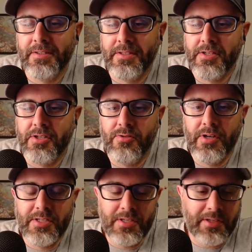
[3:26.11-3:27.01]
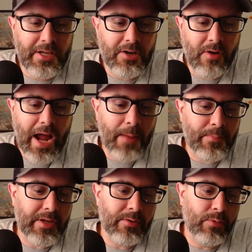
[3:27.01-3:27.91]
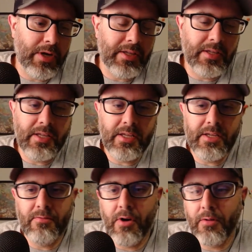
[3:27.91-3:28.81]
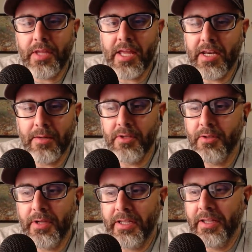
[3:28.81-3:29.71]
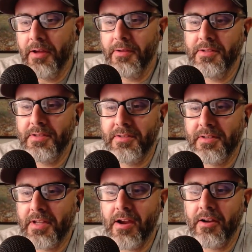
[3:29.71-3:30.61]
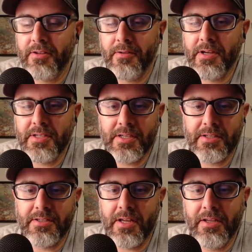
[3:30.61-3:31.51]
just drizzly, crappy, windy, rotating between those characteristics.